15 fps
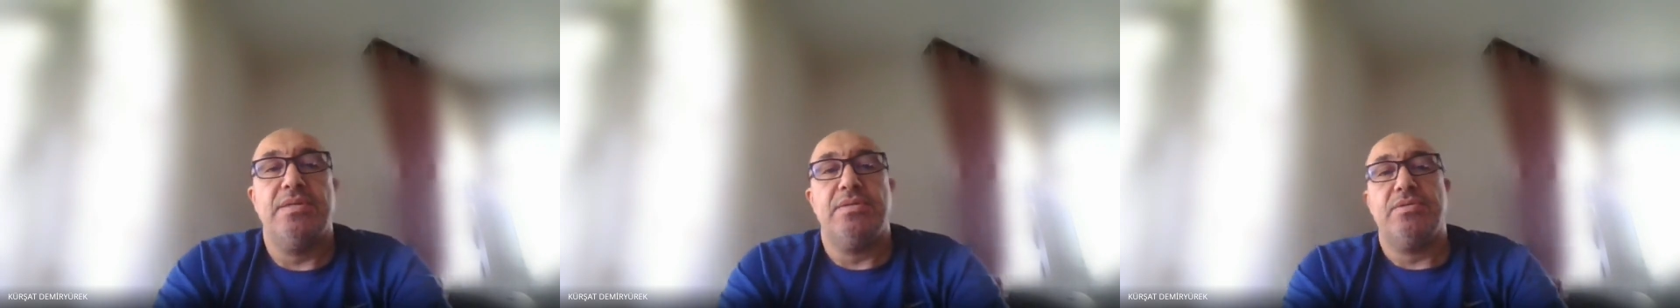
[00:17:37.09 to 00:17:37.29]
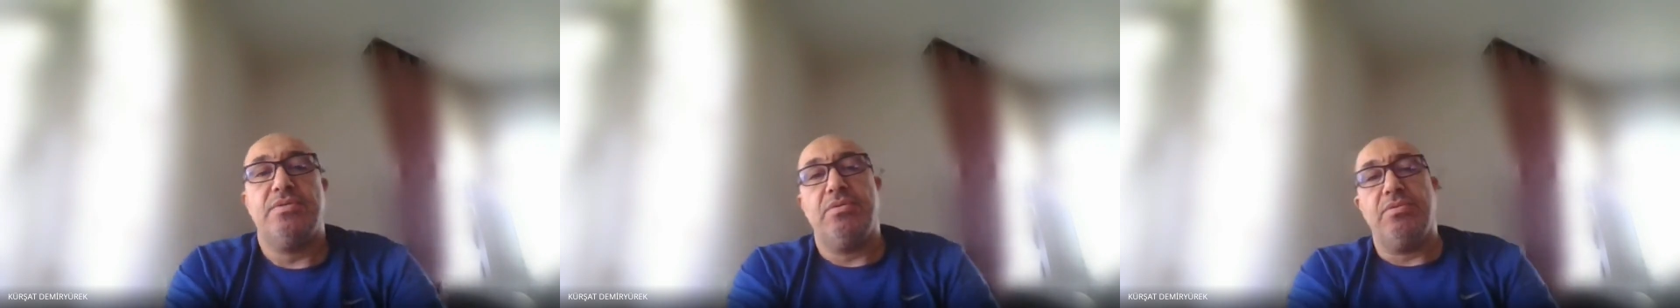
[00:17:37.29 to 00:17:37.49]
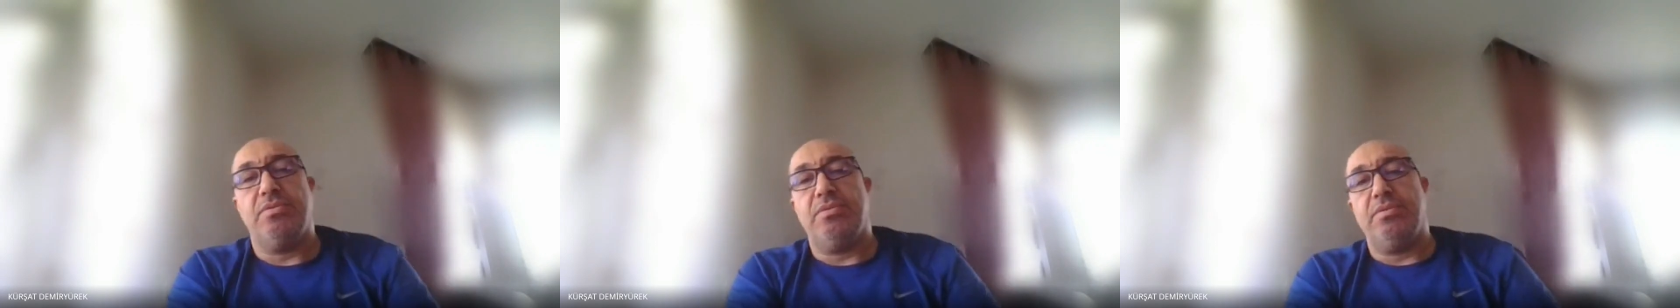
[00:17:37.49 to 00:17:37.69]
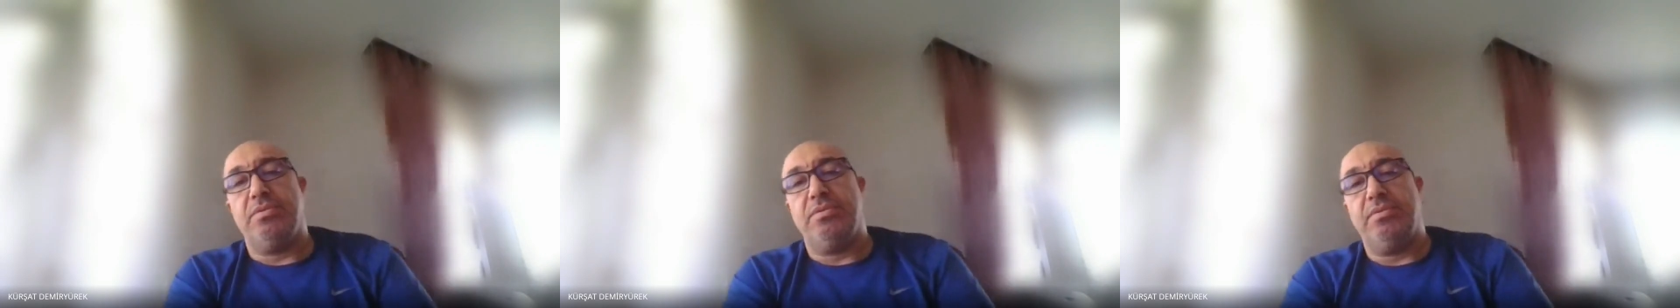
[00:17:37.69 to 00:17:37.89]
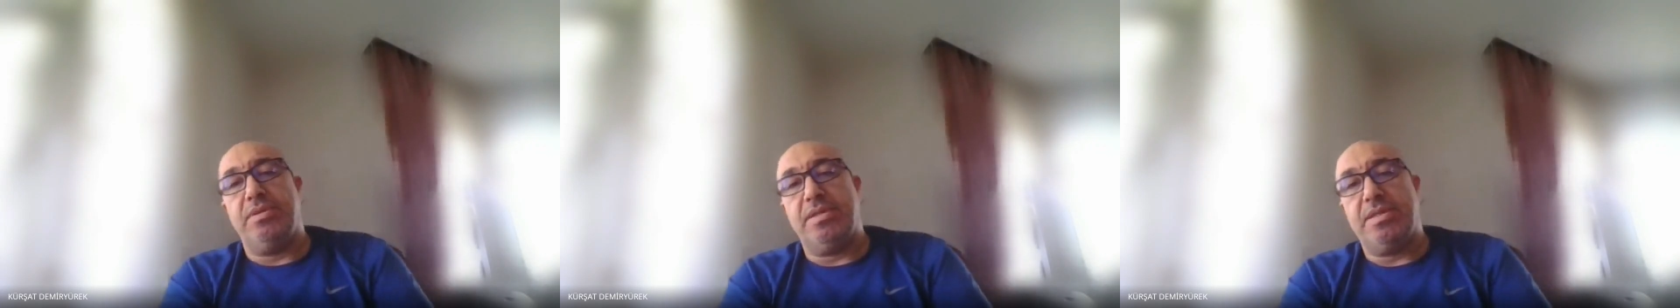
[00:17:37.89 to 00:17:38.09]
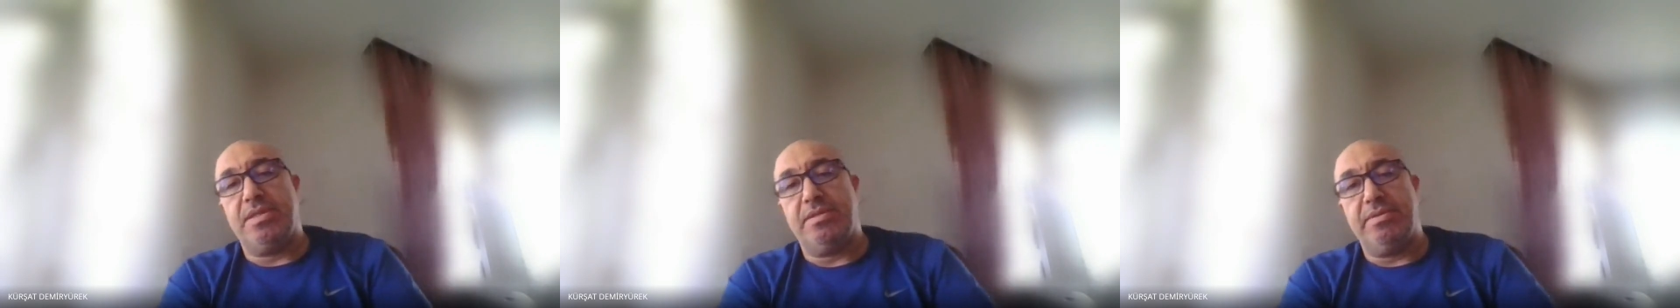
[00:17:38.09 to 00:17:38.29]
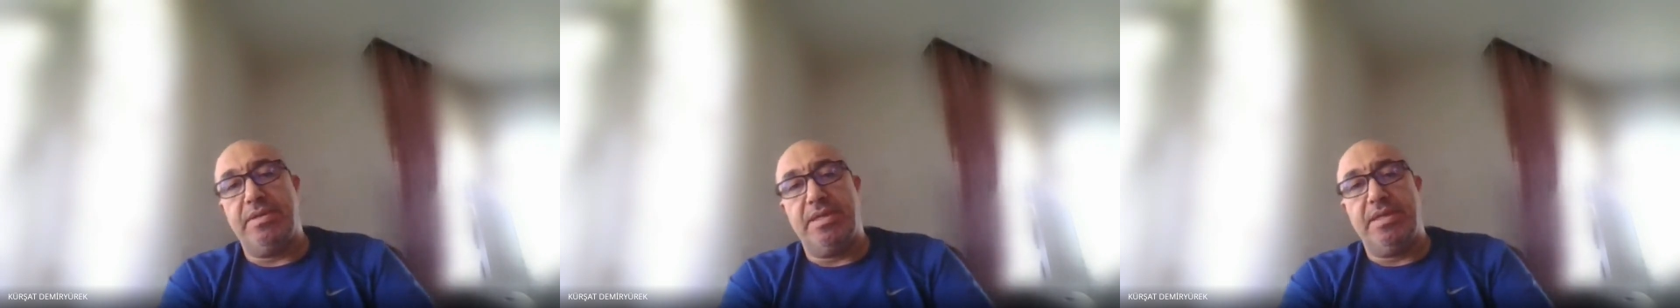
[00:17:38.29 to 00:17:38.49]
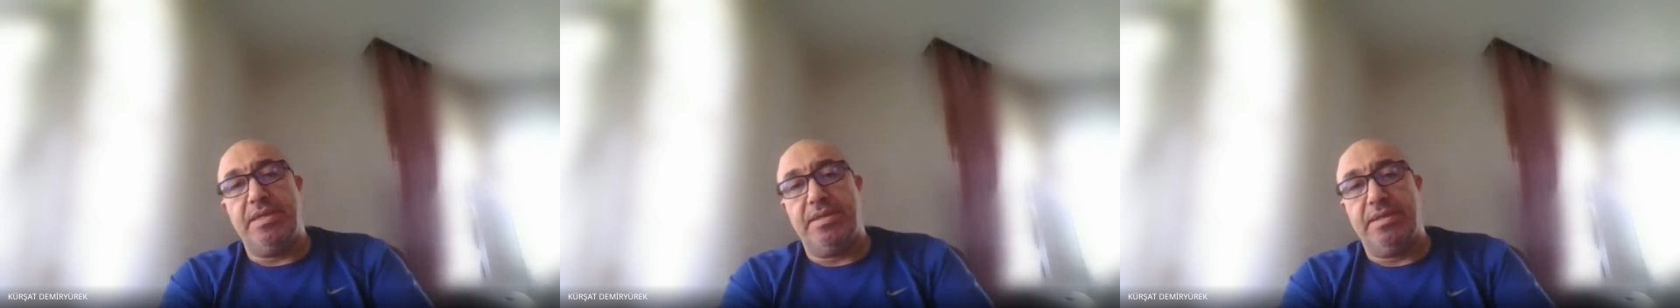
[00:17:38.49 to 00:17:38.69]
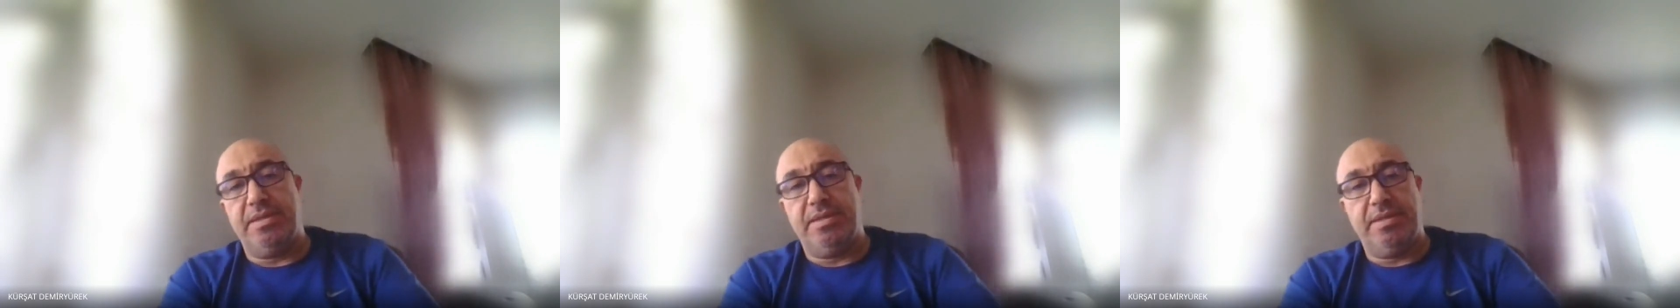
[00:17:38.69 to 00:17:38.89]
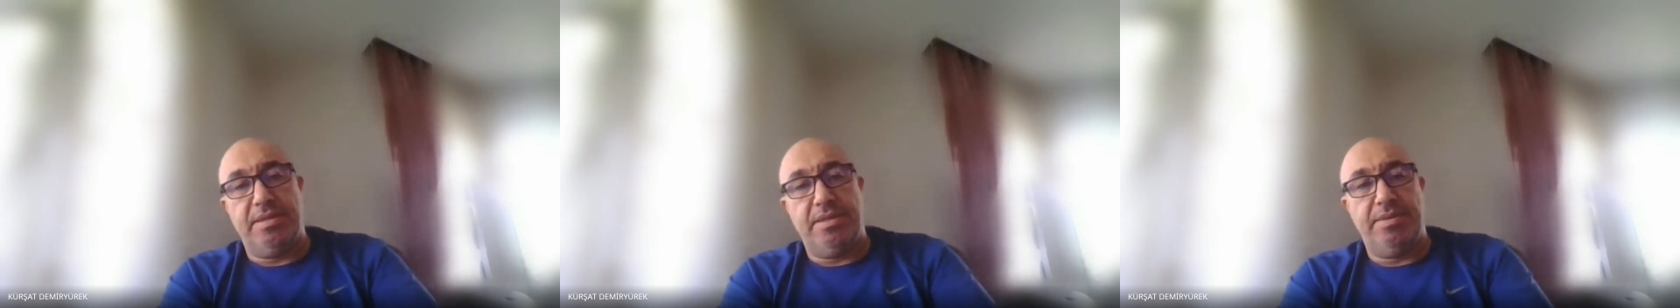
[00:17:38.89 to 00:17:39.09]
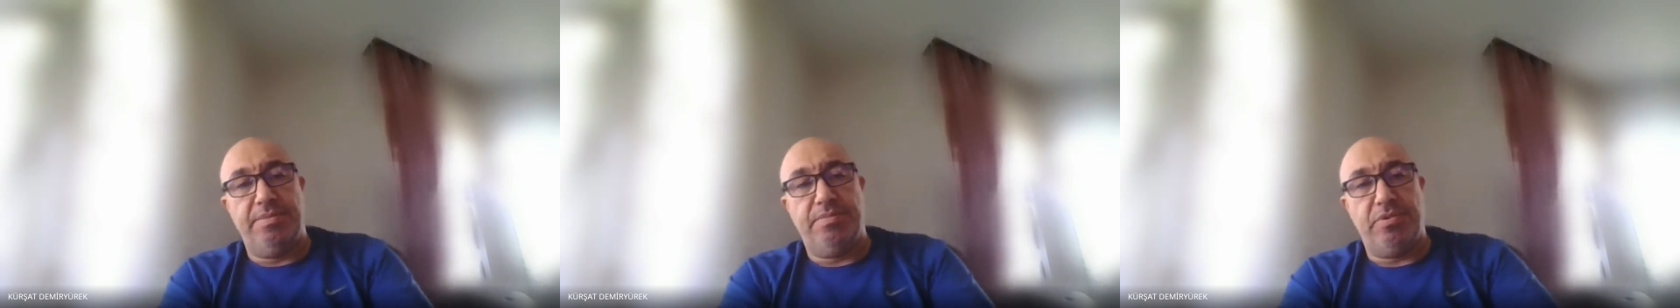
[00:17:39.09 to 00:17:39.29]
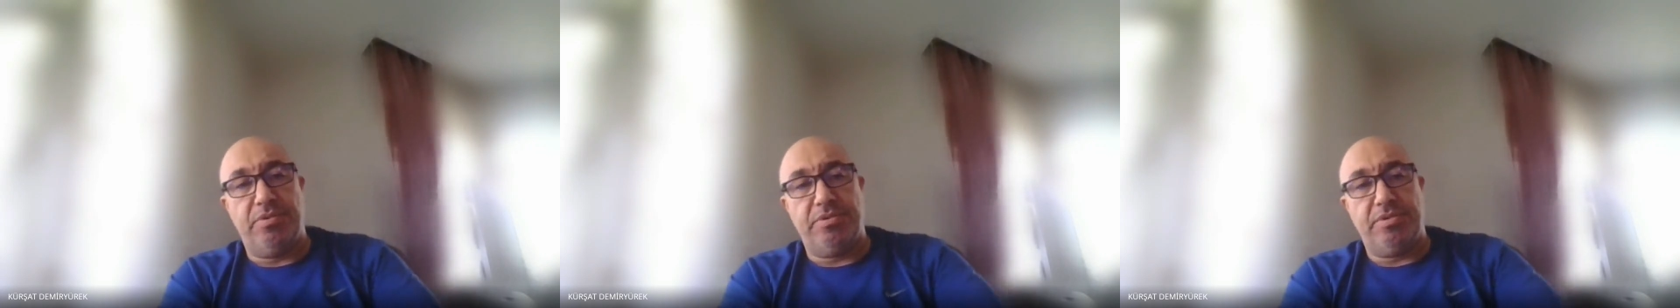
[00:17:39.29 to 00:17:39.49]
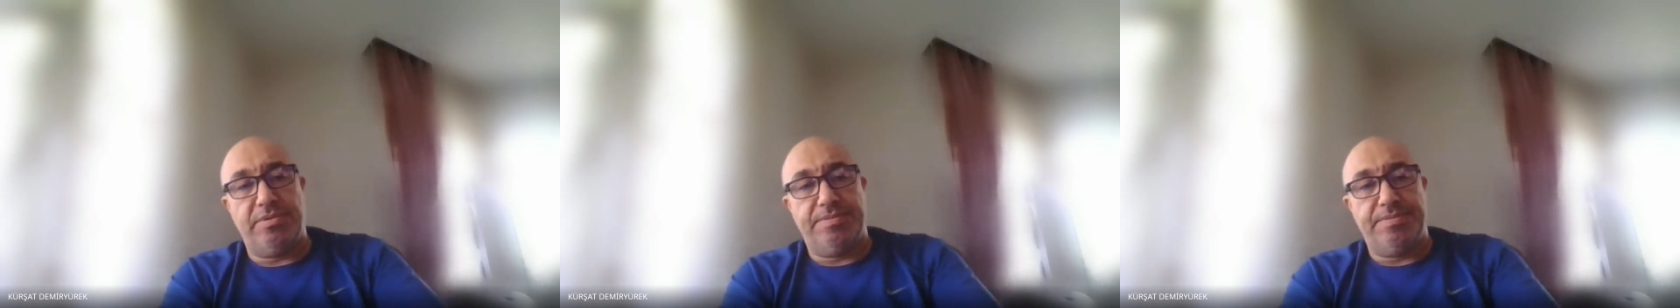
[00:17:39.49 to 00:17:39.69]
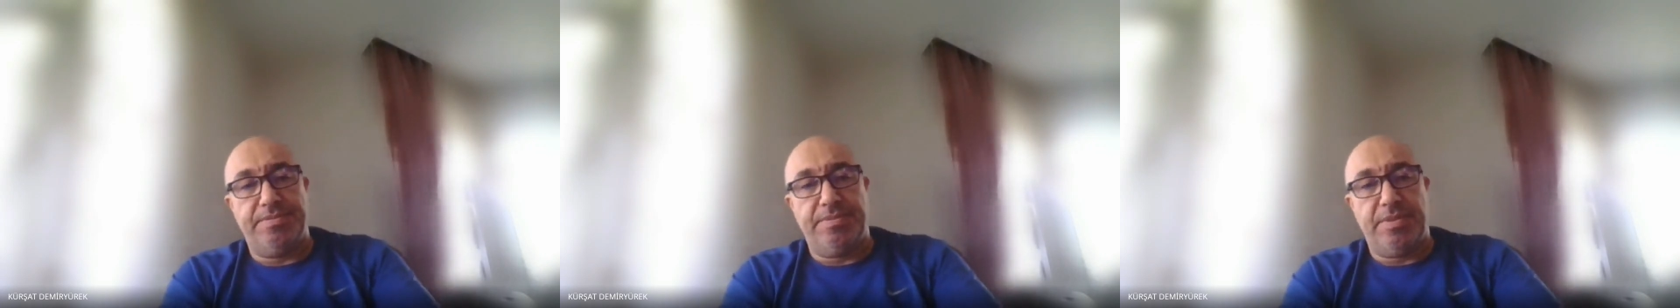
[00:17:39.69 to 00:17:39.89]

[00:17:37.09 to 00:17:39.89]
So this is really important.